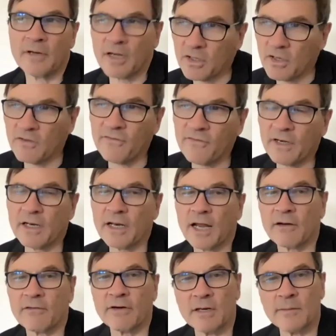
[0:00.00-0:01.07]
Are you feeling
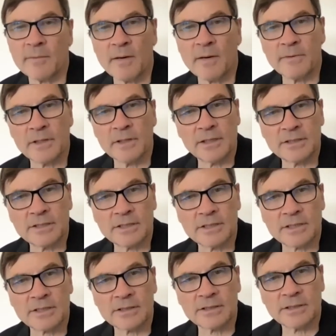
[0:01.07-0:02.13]
angry at the moment? Is, is
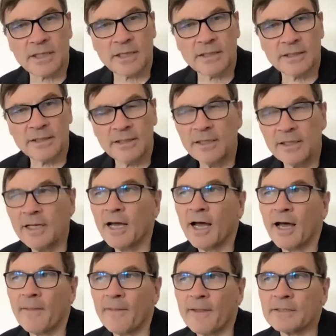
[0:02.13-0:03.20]
there, and,
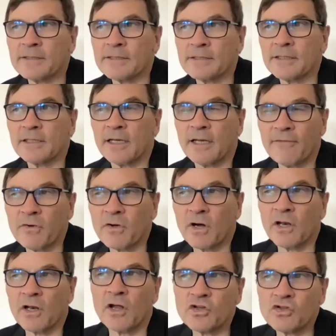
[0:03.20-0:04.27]
and there's, if you've
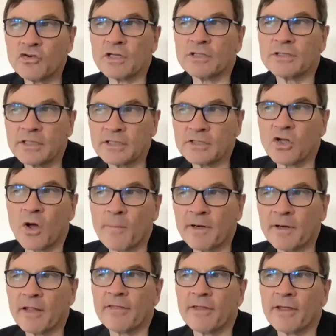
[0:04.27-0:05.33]
got a lot of trust, they'll stop
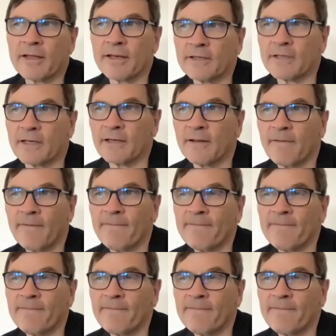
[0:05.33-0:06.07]
and they think and they say,